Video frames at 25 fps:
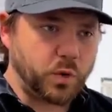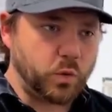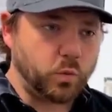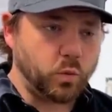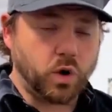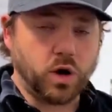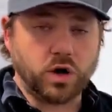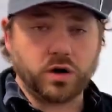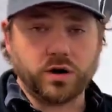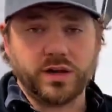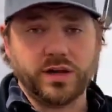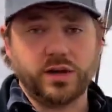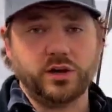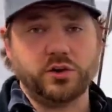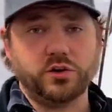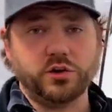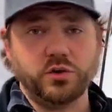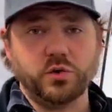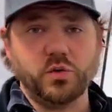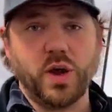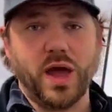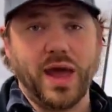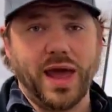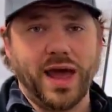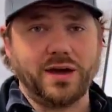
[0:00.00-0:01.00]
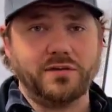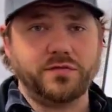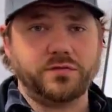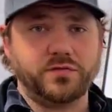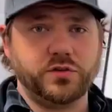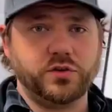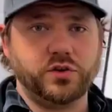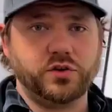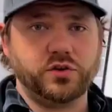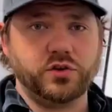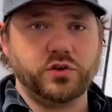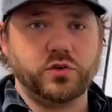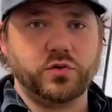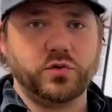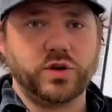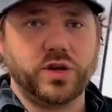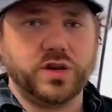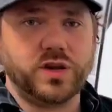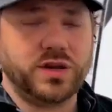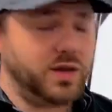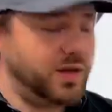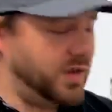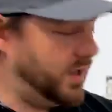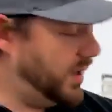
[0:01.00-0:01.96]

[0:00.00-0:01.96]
water heater you have for your unit,